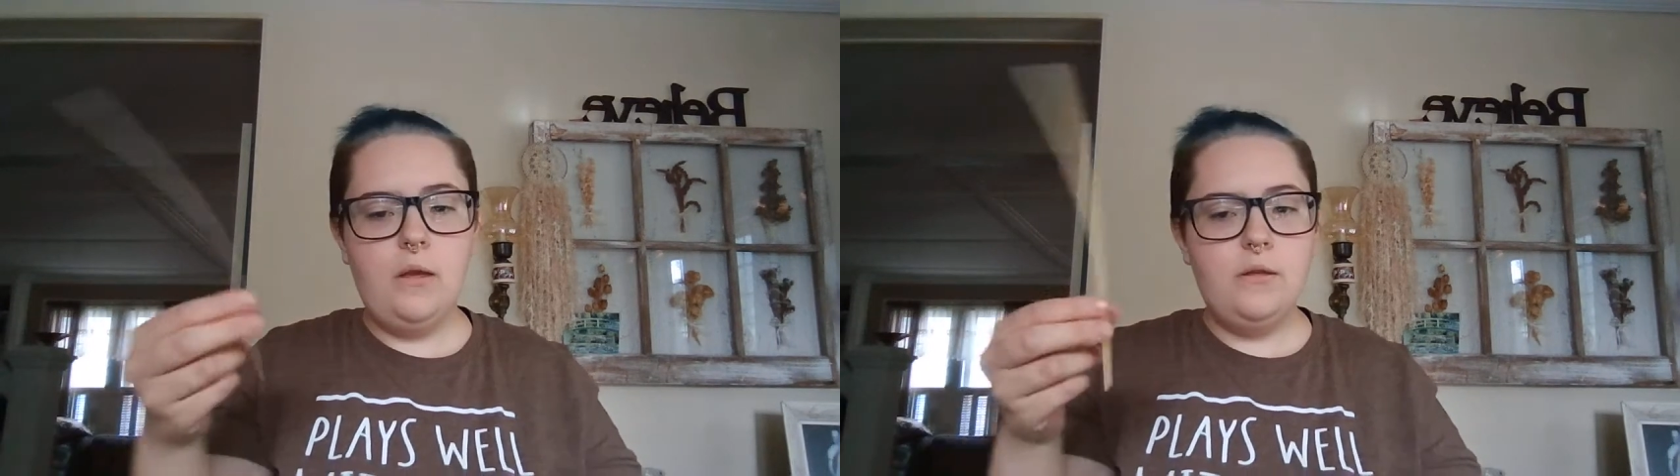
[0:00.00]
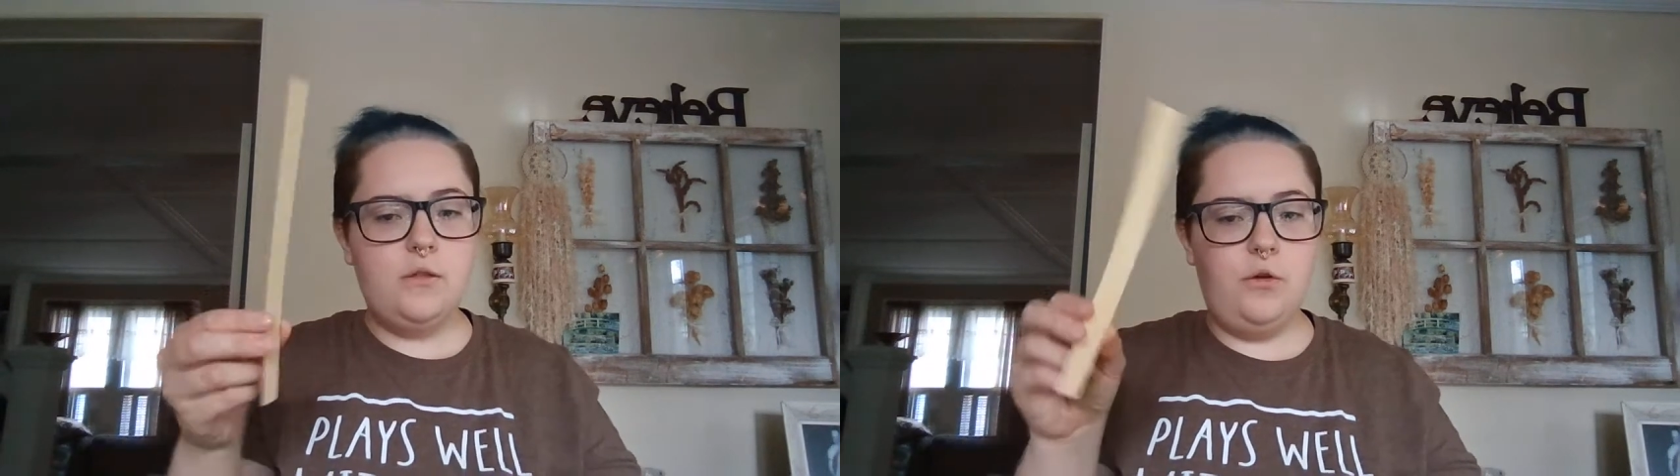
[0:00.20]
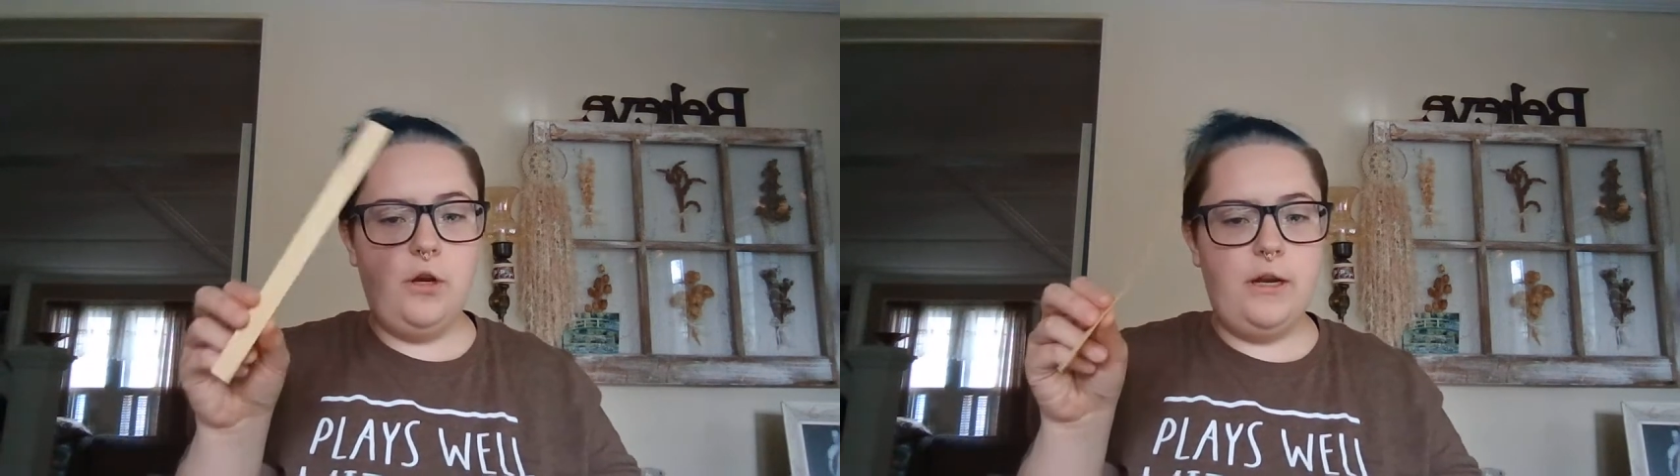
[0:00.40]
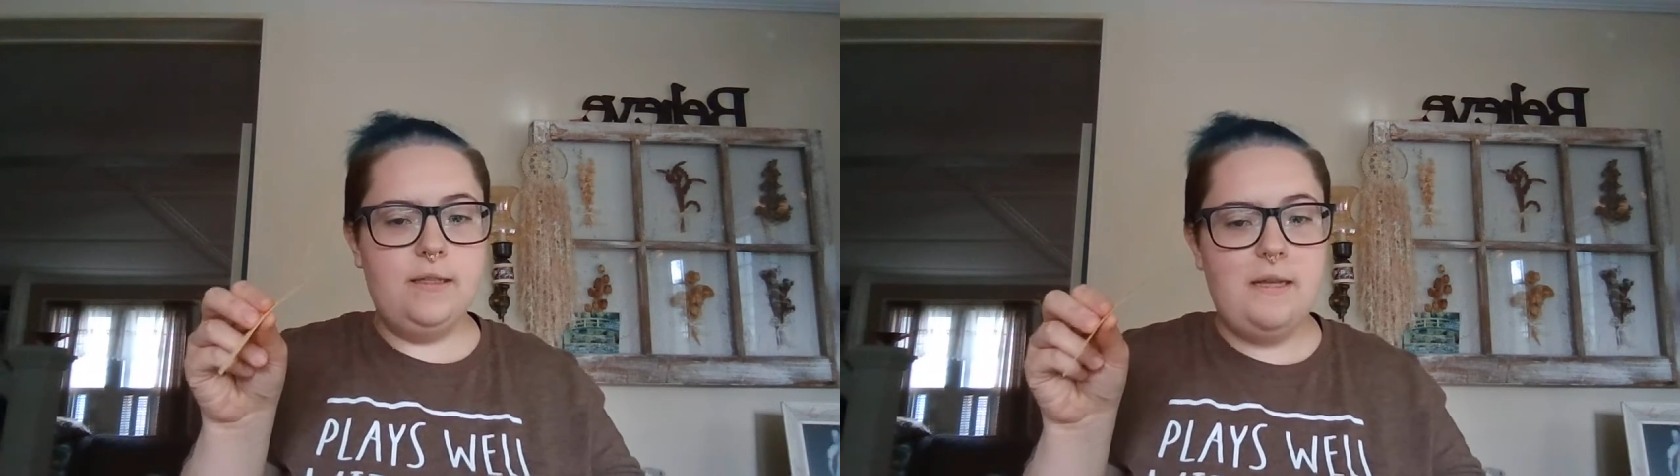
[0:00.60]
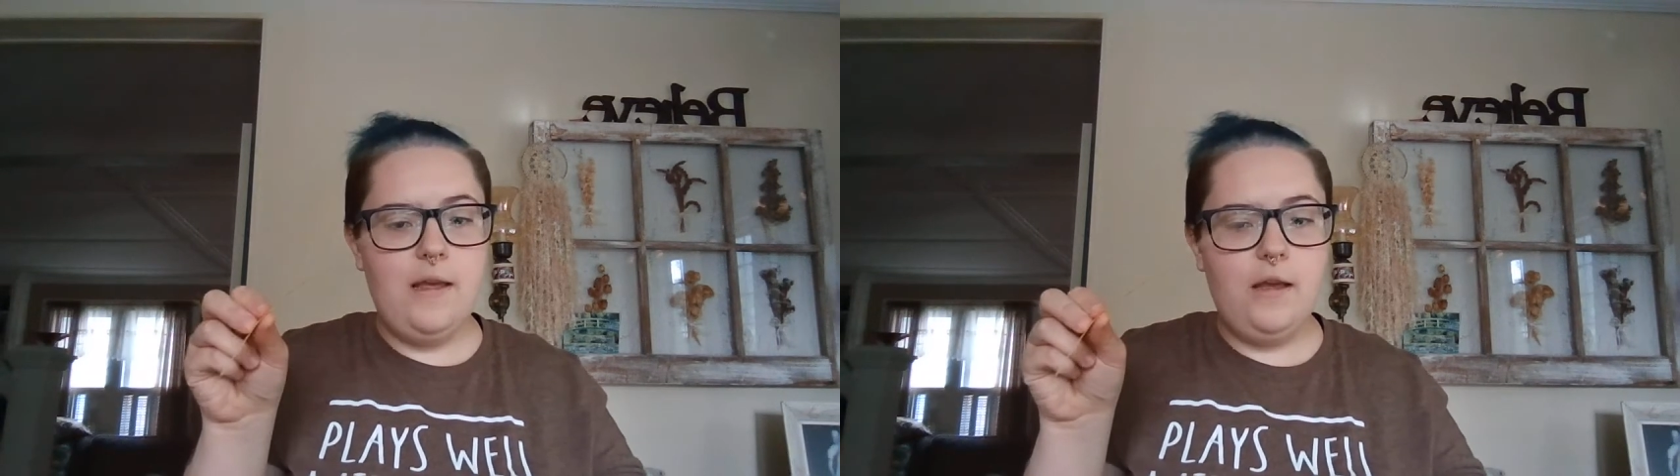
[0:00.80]
So you're going
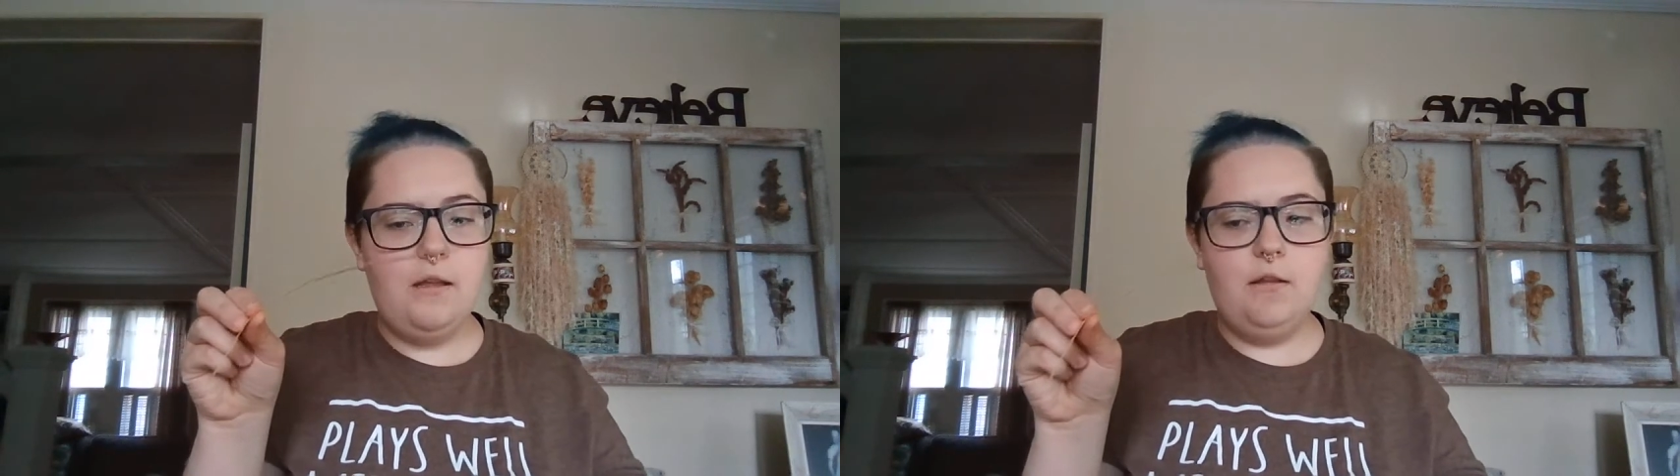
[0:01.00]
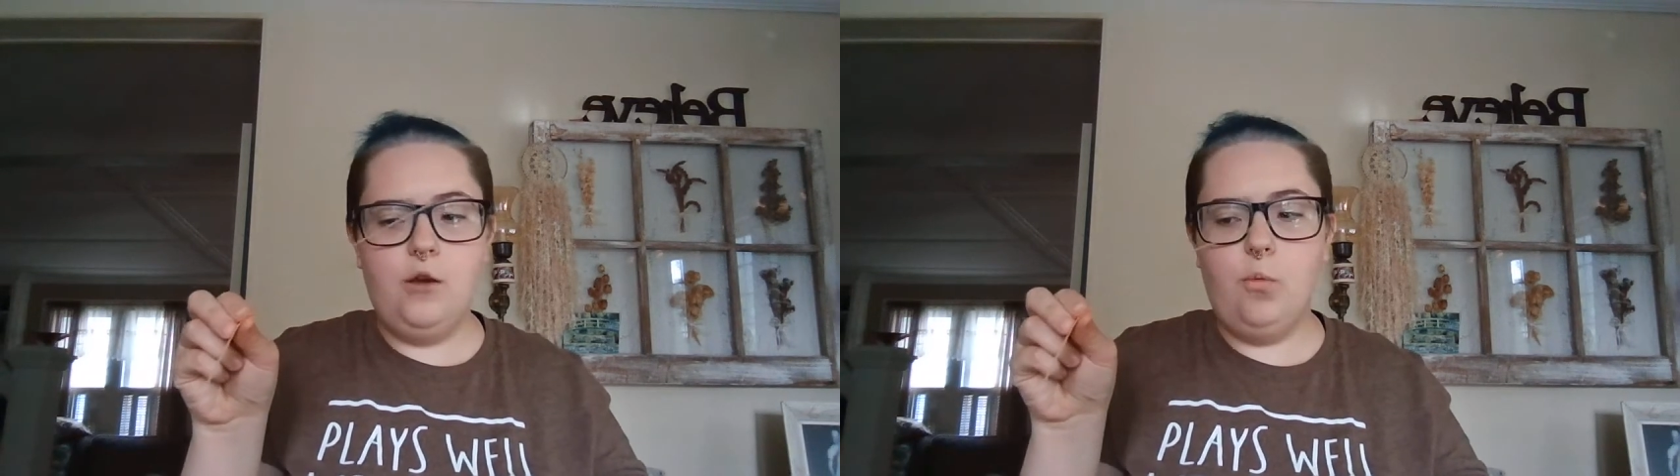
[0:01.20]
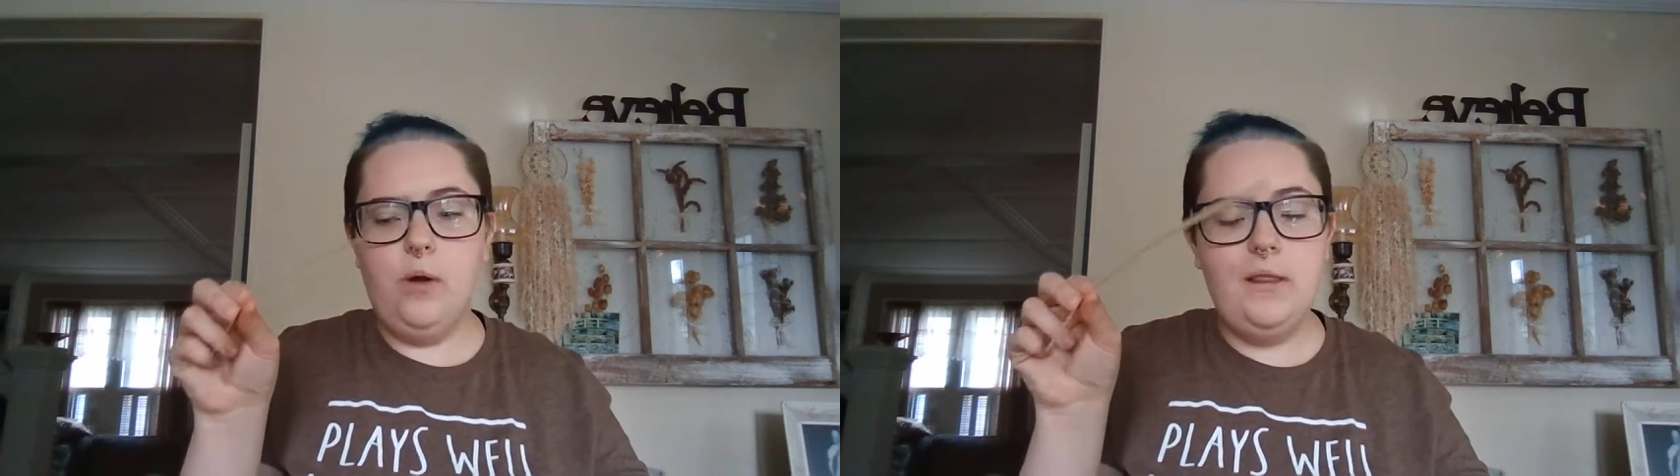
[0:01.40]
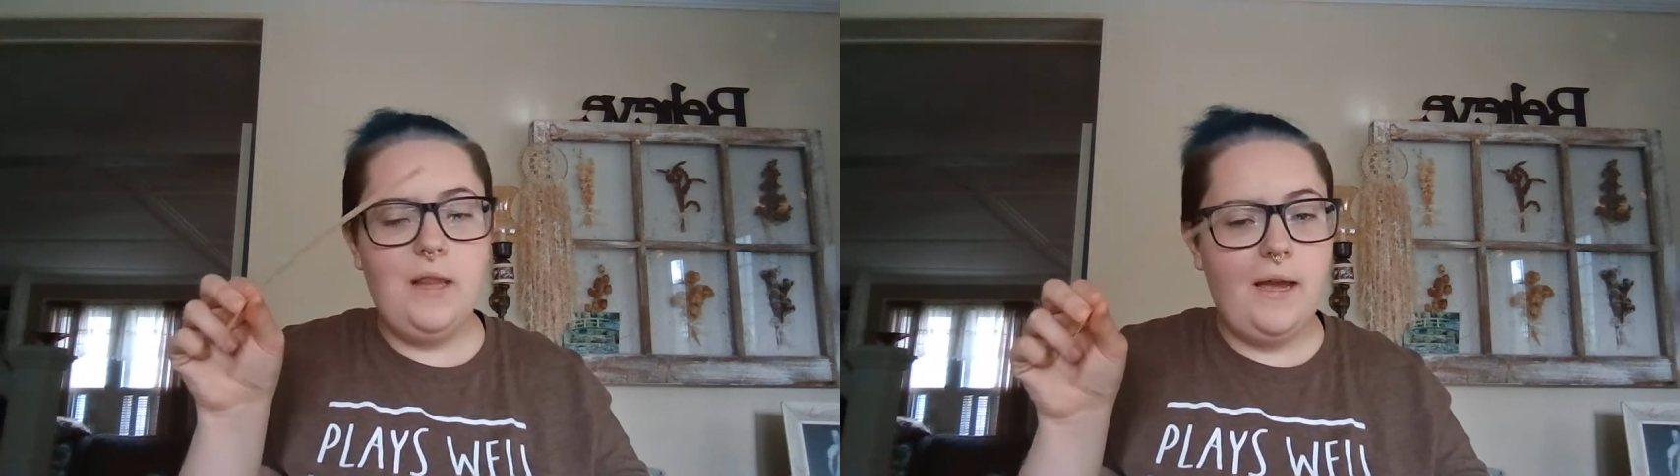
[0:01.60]
to take your one